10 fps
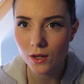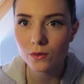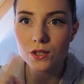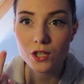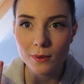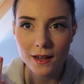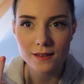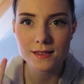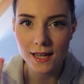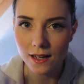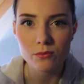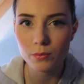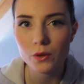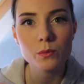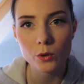the only two palettes to have
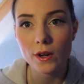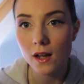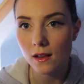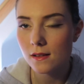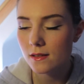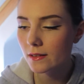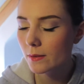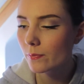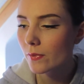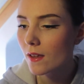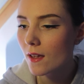both bright colours in them.